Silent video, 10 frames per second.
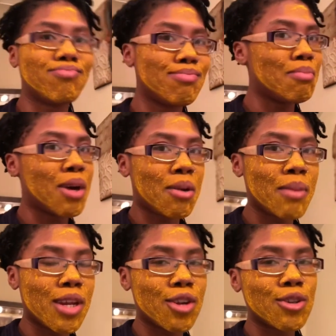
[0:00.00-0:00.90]
about a
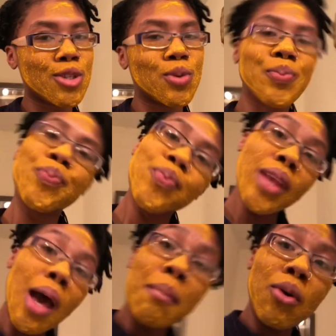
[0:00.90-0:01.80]
minute or two.
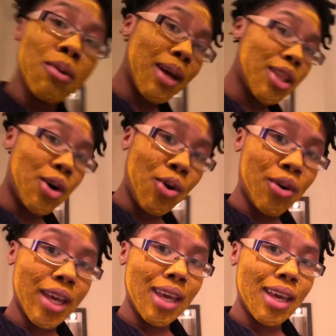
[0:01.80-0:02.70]
But we about to
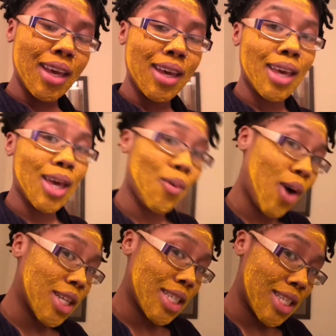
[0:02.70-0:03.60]
go ahead and
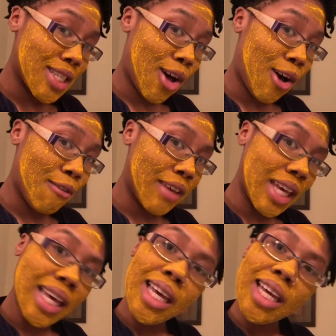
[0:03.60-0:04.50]
wash this off
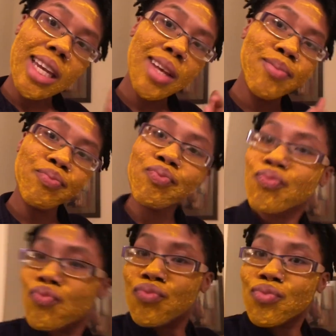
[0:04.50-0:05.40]
and
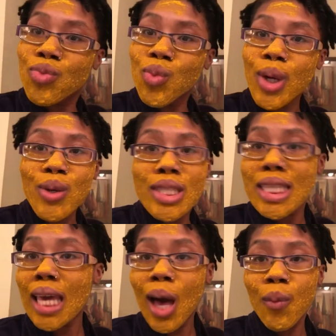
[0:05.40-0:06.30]
we gonna
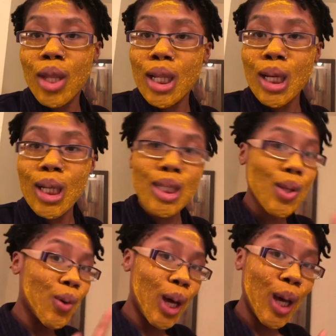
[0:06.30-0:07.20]
see how it looks,
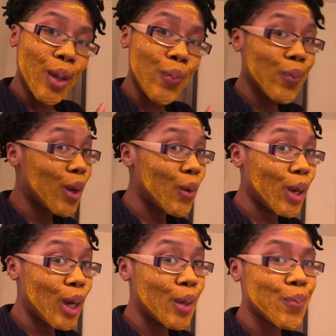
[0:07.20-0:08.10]
okay? Okay.